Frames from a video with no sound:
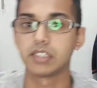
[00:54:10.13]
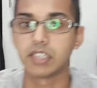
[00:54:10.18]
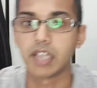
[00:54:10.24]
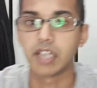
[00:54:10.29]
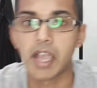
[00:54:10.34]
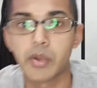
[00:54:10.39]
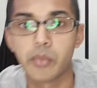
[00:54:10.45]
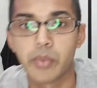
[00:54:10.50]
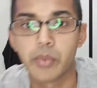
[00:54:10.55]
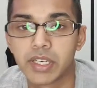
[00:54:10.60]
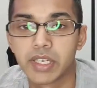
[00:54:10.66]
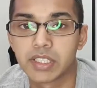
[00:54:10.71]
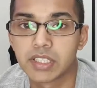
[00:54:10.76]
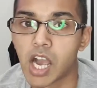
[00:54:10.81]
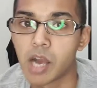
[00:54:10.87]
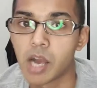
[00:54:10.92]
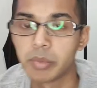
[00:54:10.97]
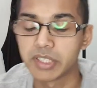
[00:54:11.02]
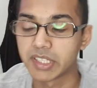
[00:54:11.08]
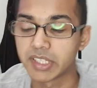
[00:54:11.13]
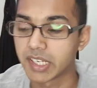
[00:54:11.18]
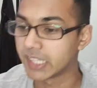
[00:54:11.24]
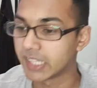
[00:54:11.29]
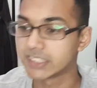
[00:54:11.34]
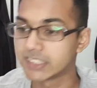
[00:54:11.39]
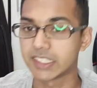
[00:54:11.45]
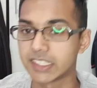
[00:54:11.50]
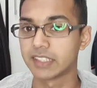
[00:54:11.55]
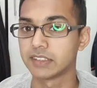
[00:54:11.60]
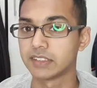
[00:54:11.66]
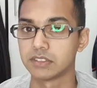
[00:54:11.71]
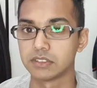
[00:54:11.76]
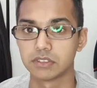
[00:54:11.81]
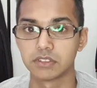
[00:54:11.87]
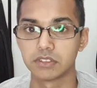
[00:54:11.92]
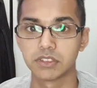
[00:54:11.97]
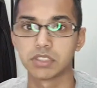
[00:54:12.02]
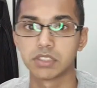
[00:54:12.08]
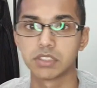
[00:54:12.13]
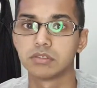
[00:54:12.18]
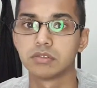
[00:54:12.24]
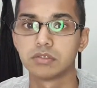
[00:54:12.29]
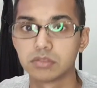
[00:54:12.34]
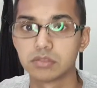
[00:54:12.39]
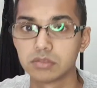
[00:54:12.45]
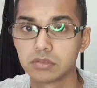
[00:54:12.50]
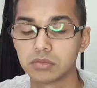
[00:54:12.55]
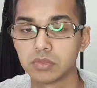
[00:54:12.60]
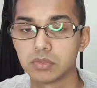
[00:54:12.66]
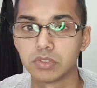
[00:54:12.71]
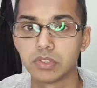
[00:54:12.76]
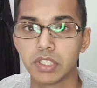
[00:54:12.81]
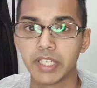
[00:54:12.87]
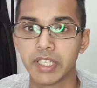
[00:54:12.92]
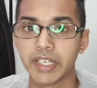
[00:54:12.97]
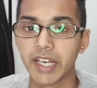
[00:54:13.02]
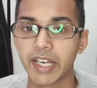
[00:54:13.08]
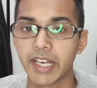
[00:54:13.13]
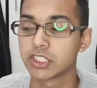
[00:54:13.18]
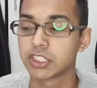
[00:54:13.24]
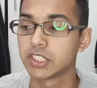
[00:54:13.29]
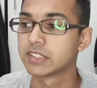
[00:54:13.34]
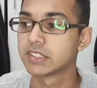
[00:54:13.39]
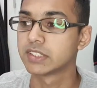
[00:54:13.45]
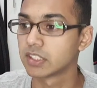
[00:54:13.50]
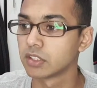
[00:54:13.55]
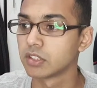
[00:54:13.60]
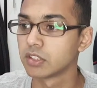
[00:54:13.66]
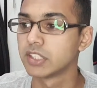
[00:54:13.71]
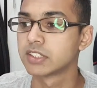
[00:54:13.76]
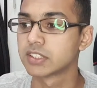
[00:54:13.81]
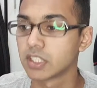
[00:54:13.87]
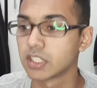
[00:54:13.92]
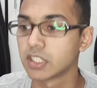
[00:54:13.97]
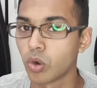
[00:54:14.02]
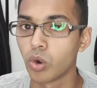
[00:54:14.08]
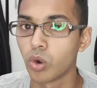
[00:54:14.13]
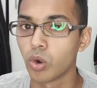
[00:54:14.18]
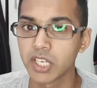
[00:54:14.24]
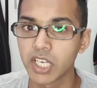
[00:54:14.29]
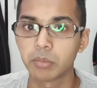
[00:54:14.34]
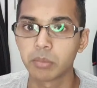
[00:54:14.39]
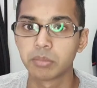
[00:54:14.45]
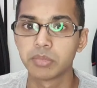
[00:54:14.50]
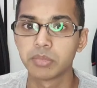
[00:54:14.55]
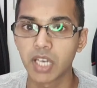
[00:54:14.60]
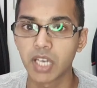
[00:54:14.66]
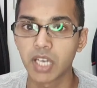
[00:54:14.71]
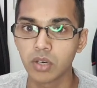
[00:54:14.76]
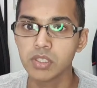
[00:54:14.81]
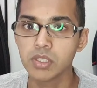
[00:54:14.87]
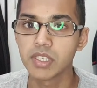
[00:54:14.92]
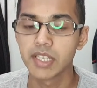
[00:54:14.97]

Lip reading: I went carbon crazy, and it actually is it's still holding up now.